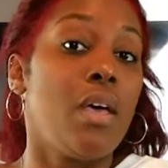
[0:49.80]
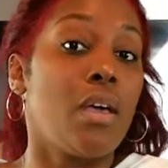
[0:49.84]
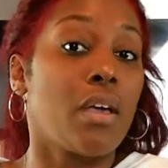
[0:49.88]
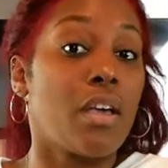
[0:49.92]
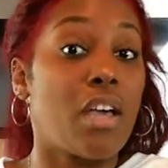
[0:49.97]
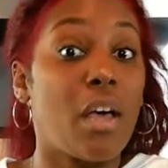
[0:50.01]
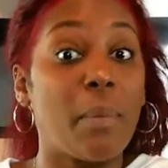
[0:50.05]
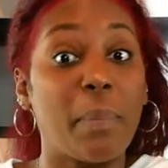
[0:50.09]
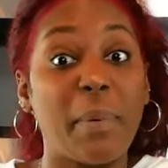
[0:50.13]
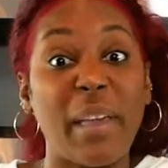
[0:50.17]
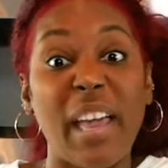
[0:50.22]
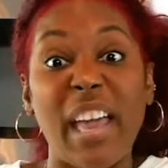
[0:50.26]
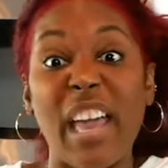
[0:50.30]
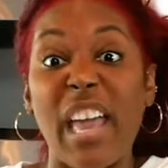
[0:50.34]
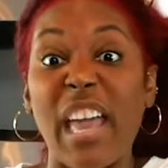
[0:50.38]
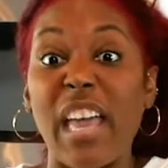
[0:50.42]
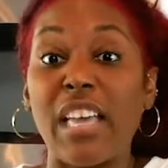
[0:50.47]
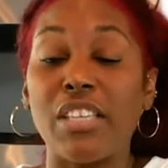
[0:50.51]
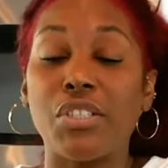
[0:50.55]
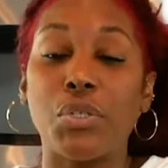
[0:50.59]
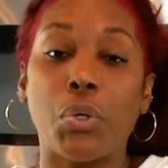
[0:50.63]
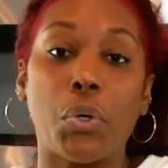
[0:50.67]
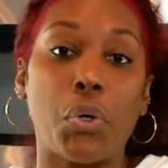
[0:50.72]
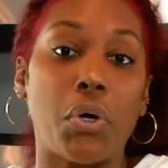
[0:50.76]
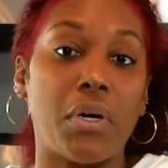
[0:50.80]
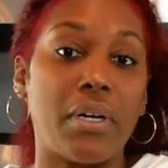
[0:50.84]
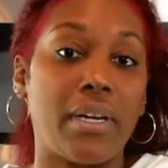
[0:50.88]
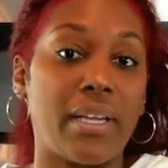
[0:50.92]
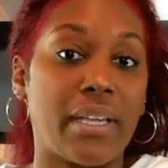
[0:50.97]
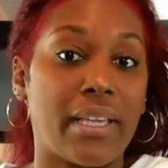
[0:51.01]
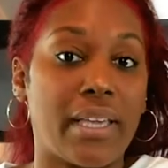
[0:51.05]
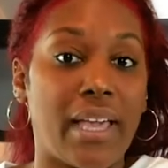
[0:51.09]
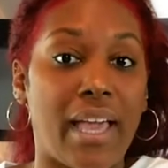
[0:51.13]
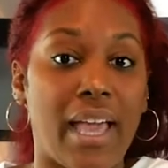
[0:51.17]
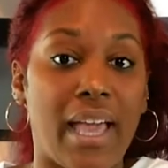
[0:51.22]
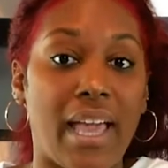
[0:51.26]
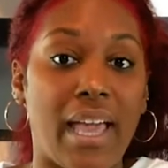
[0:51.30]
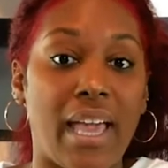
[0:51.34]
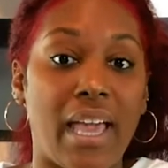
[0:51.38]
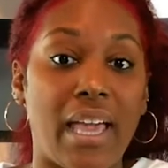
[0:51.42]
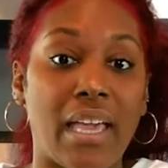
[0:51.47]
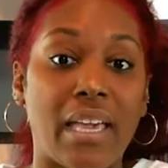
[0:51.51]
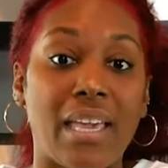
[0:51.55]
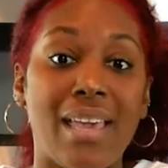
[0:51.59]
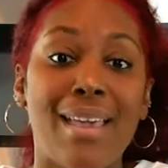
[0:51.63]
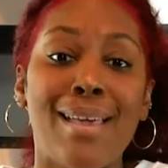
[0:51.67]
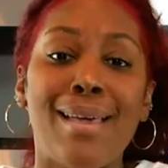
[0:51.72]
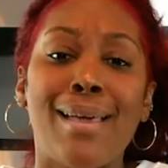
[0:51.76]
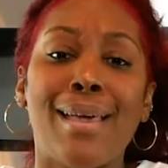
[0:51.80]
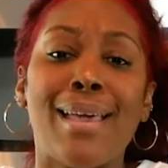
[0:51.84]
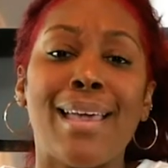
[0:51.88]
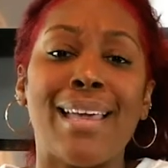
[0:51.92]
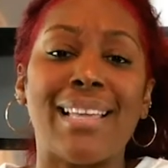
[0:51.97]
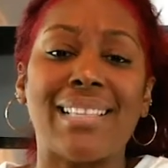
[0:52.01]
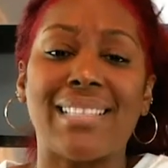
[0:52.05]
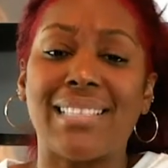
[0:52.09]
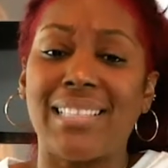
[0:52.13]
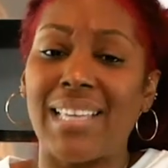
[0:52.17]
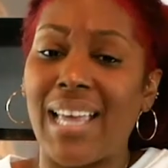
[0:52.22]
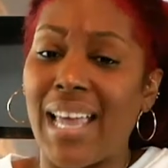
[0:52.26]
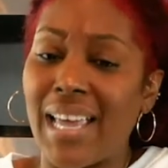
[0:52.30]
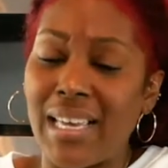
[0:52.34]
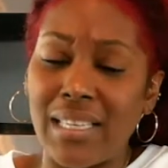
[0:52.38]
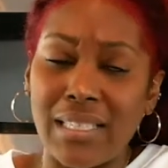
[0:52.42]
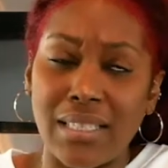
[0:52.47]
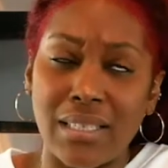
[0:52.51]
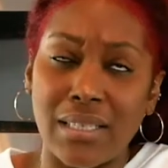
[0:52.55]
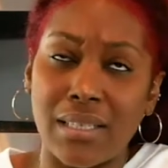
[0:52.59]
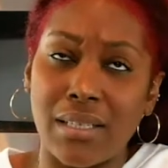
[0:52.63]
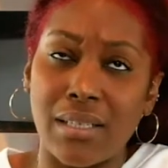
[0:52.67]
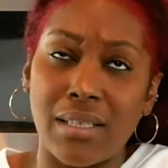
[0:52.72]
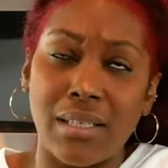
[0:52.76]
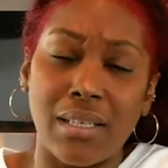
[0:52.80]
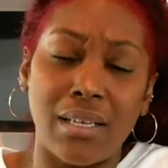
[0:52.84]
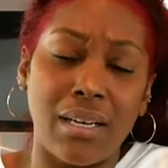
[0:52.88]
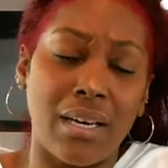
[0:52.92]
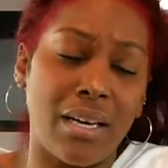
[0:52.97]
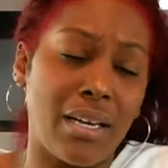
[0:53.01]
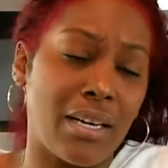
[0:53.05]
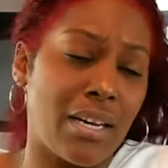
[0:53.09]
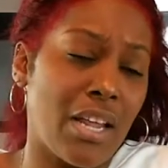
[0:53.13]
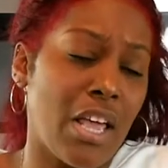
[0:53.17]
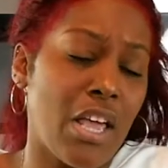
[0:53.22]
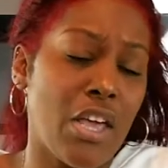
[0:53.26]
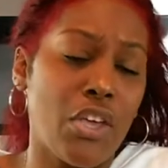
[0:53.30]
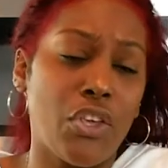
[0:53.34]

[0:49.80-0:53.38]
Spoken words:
cupcakes or on a cake. It tastes good.